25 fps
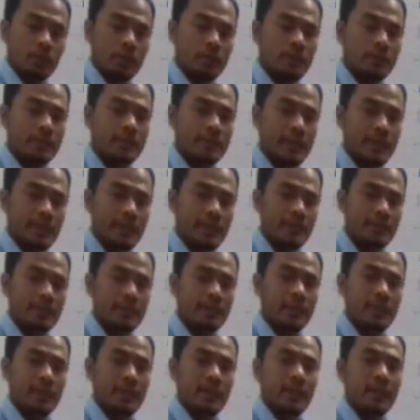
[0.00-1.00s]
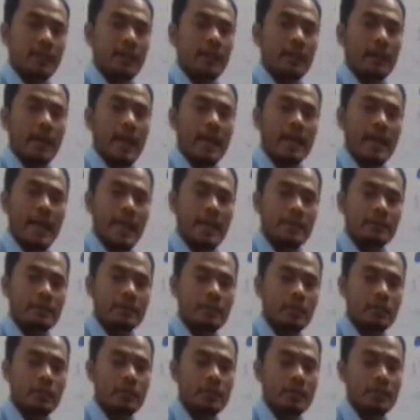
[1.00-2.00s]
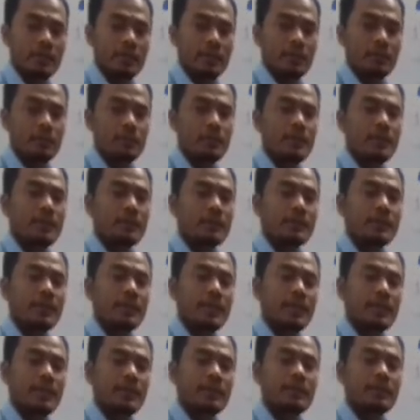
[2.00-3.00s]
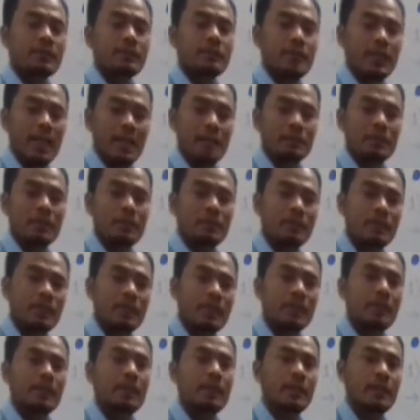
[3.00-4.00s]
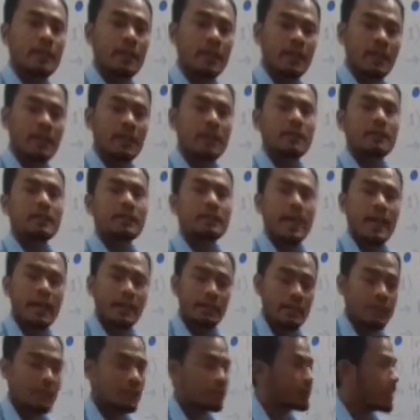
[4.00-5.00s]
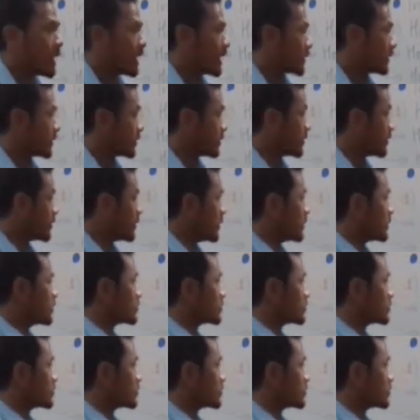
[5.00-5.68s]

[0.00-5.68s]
So this is an assertive sentence because it describes something in a direct manner.